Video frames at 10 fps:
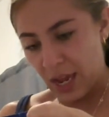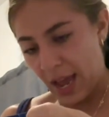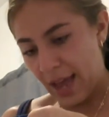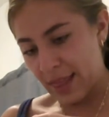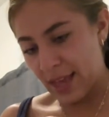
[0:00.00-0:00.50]

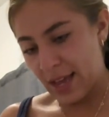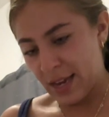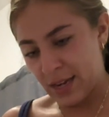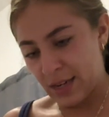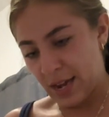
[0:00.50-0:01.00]
and
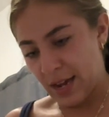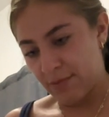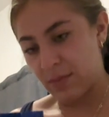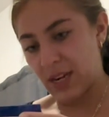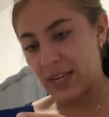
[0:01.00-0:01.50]
then
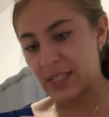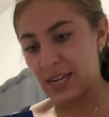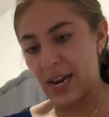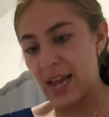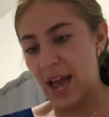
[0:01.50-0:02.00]
the next day,